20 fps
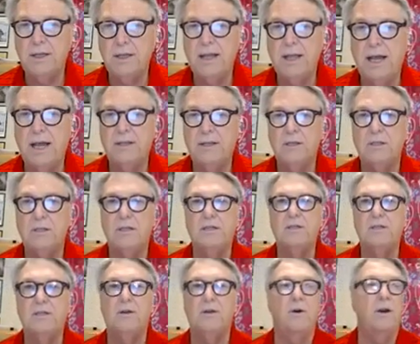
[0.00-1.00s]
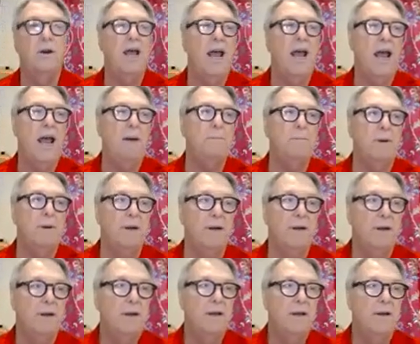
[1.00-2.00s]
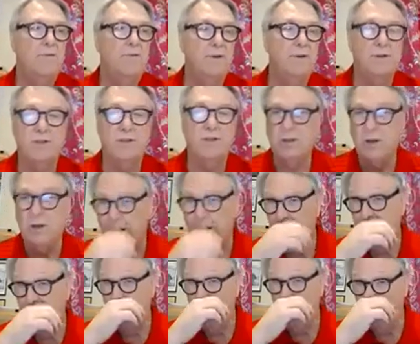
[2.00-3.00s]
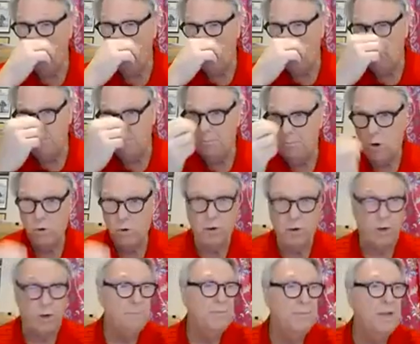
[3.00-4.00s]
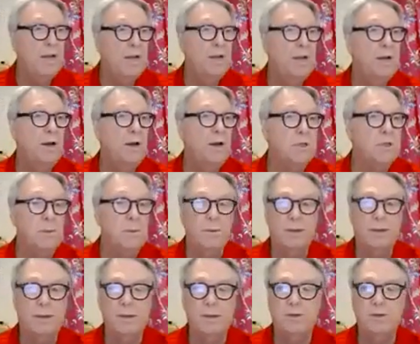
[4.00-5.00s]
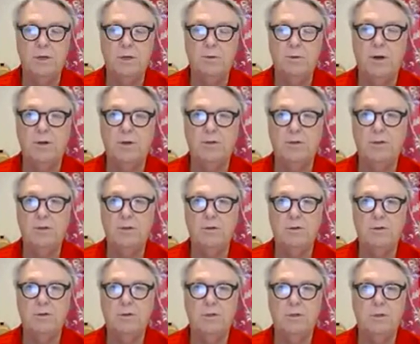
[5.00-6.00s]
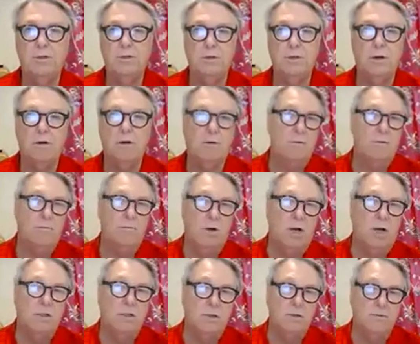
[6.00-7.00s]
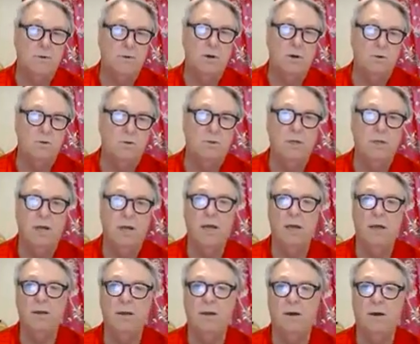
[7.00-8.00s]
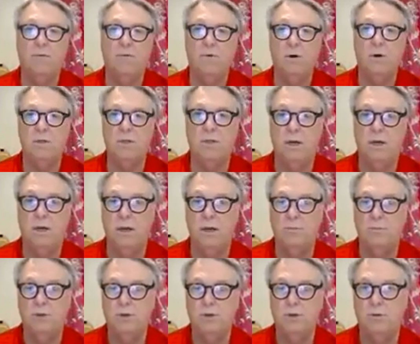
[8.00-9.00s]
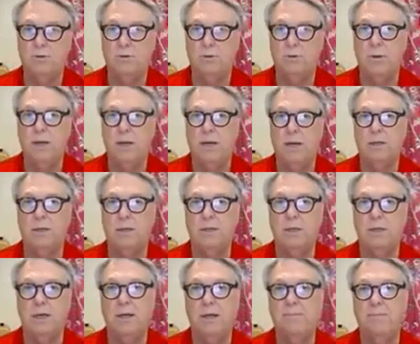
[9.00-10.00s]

that just isn't going to happen if you're starting one motor. Now, typically generators are used to start lots of loads, and of course that helps you tremendously.